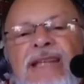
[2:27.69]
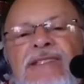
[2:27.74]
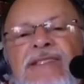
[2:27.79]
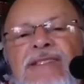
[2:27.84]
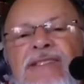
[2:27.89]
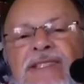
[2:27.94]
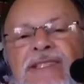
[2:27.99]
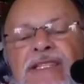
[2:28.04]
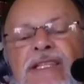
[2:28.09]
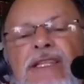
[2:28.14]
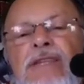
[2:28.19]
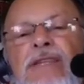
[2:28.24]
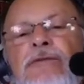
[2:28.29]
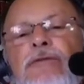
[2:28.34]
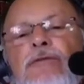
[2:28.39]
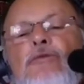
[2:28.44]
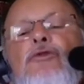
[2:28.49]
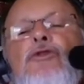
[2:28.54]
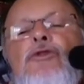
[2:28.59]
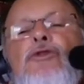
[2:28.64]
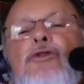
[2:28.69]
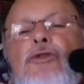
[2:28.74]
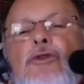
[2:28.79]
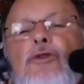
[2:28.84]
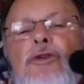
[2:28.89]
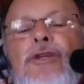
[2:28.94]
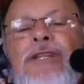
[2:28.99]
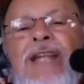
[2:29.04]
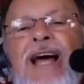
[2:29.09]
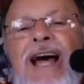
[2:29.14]
This is
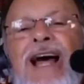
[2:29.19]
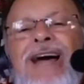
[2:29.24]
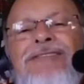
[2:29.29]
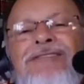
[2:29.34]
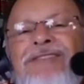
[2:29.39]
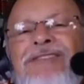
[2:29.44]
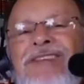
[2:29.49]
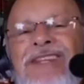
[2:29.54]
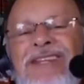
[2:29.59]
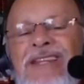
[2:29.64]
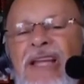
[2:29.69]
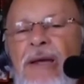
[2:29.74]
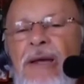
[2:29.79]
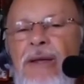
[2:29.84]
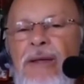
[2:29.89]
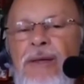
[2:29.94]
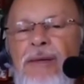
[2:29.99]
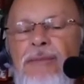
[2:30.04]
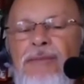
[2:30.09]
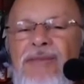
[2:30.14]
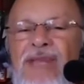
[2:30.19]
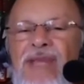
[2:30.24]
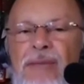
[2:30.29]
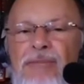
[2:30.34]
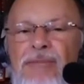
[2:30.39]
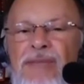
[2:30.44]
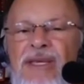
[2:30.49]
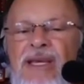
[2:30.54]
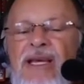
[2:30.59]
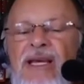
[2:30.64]
how things work in life,
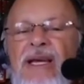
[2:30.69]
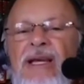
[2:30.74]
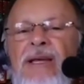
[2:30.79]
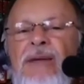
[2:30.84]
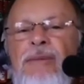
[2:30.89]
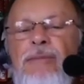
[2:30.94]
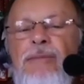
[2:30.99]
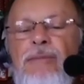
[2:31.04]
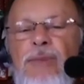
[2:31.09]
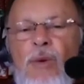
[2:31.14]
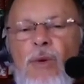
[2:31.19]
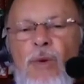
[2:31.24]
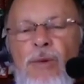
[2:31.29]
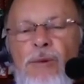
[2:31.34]
dear friends.